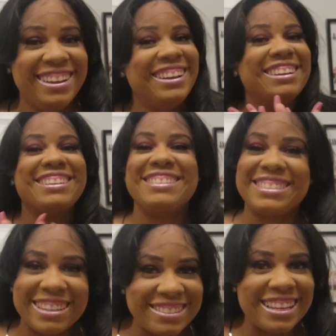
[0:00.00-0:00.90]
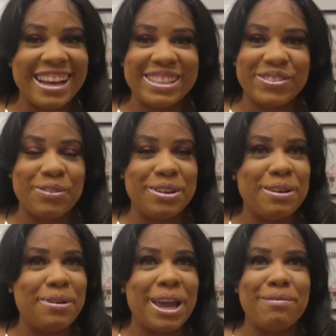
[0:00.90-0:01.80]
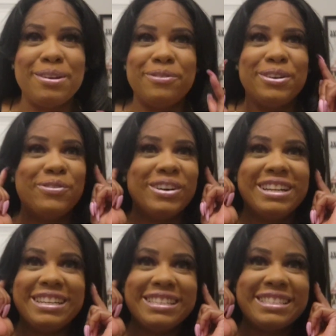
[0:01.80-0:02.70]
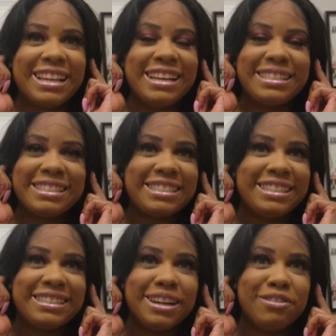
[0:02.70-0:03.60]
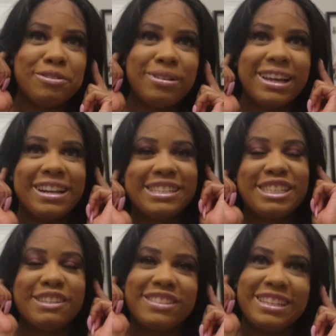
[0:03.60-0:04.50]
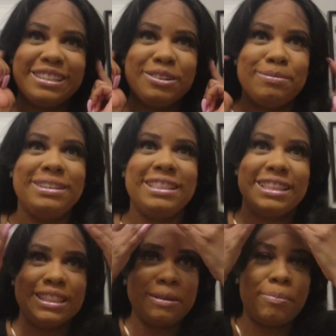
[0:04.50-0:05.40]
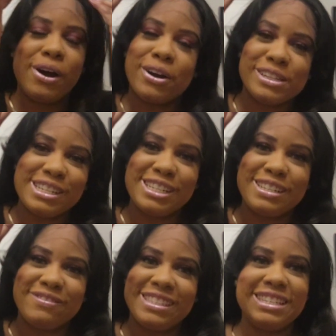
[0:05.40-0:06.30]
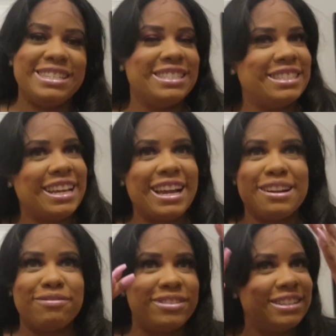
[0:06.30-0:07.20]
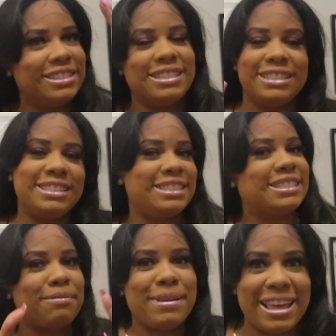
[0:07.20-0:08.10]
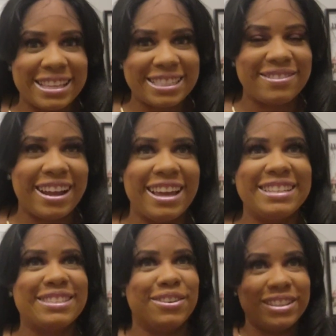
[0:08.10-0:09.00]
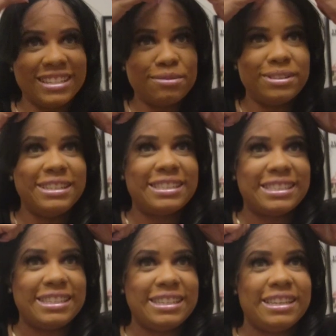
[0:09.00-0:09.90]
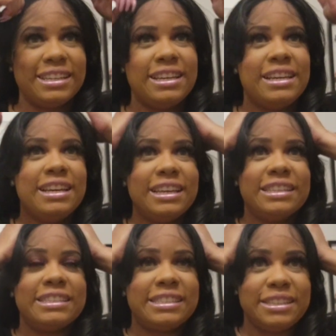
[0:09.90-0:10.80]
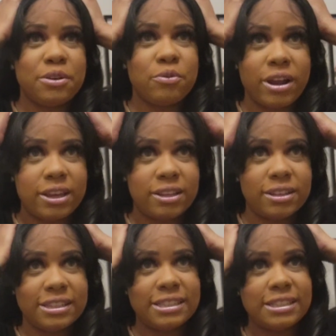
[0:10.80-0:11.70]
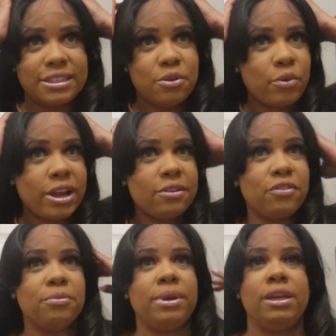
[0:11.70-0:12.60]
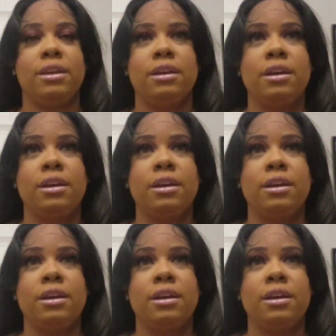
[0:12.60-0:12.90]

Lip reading: Because sometimes for me, baby, when one is not sitting comfortably, I got to shift it a little bit. Then the part is shifted and then I got to it's just a mess, right? So this one is sitting right. It's sitting right for me.